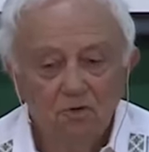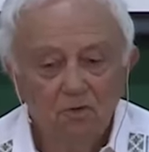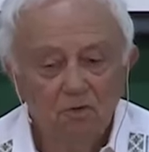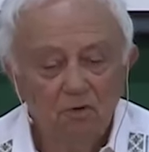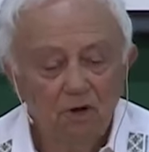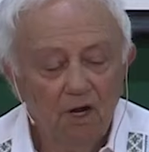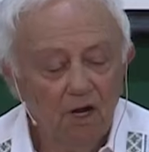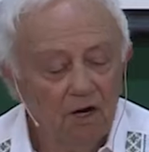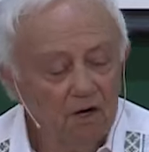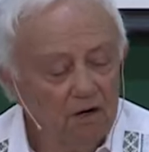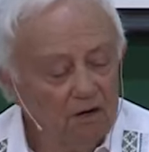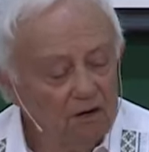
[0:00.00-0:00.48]

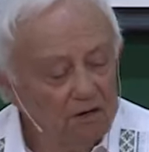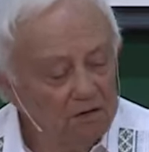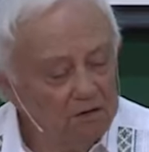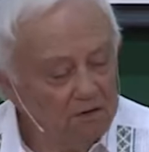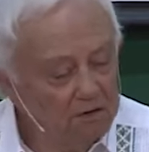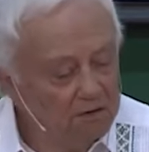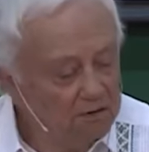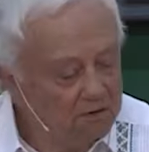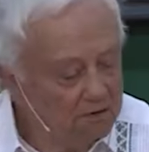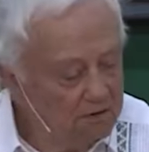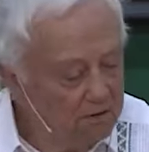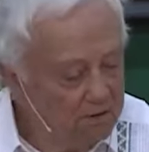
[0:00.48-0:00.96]
we are,
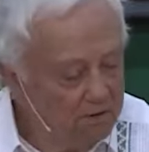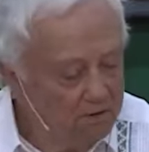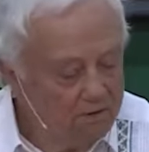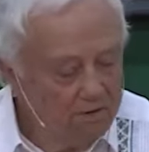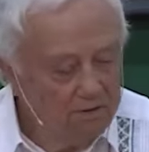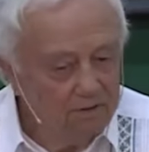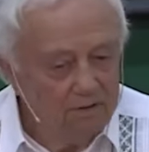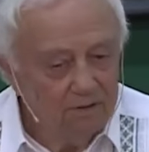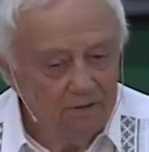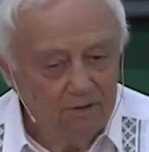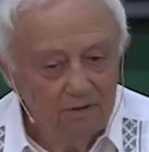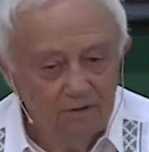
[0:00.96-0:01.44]

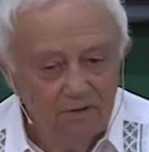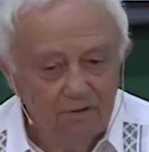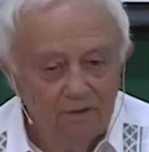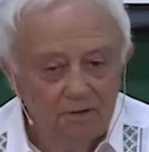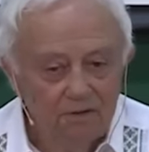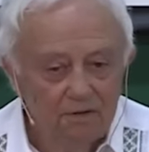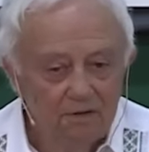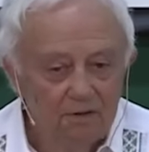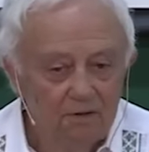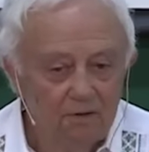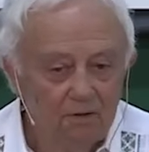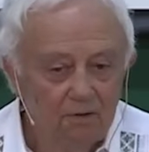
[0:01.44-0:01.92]

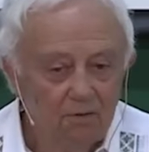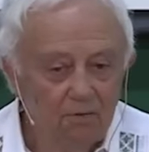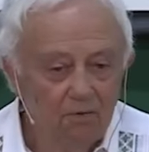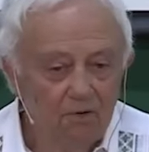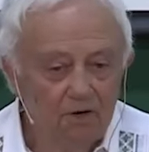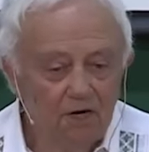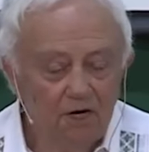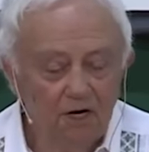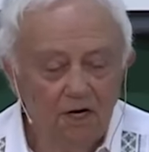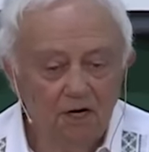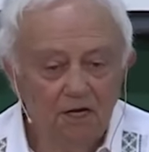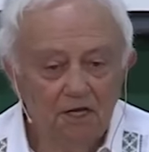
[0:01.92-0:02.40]

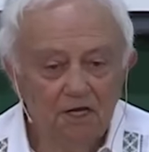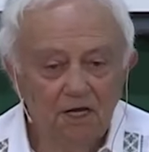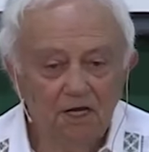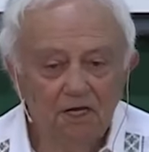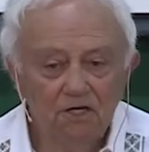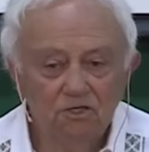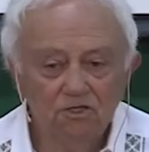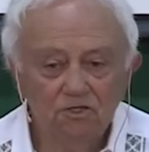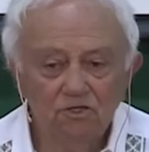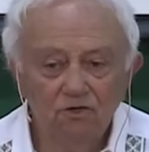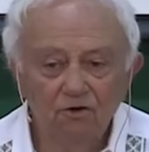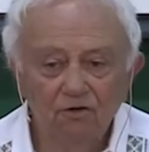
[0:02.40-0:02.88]
we are in
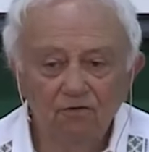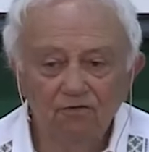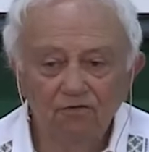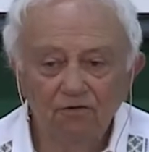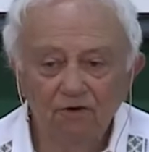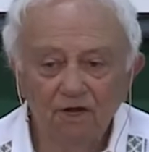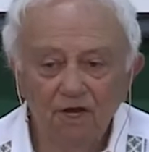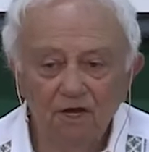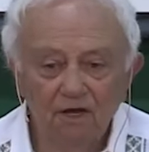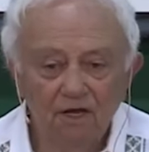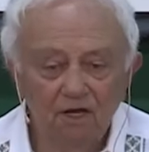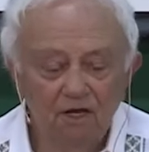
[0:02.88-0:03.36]
case of
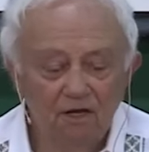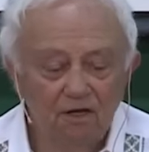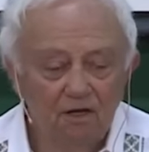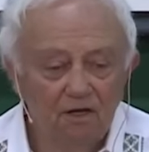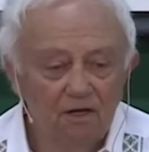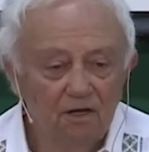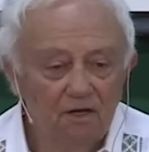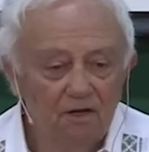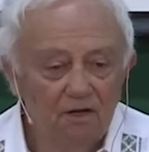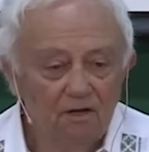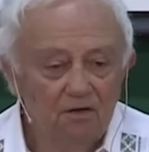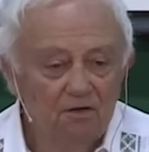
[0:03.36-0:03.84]
a
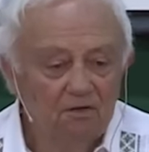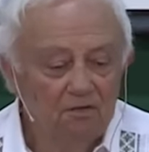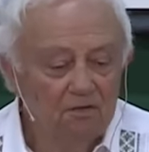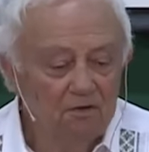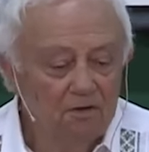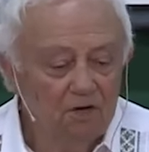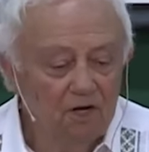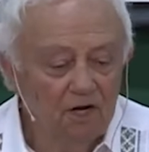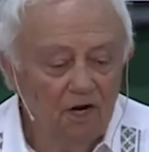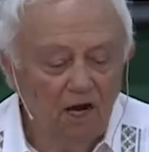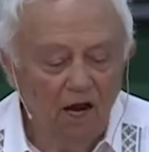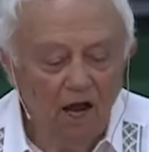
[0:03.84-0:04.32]

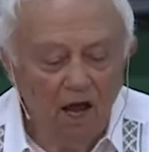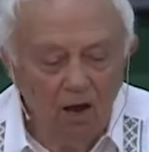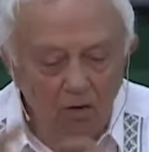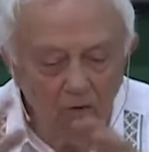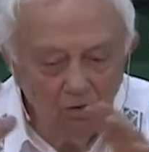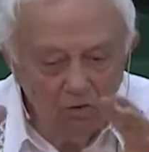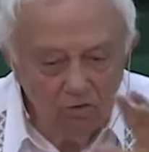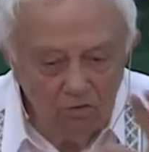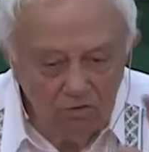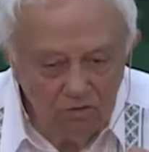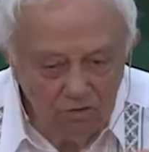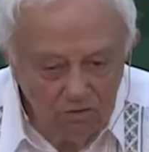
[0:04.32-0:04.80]

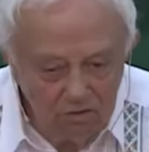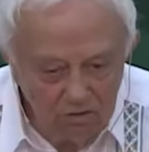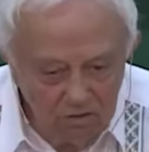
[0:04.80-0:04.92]
cloud,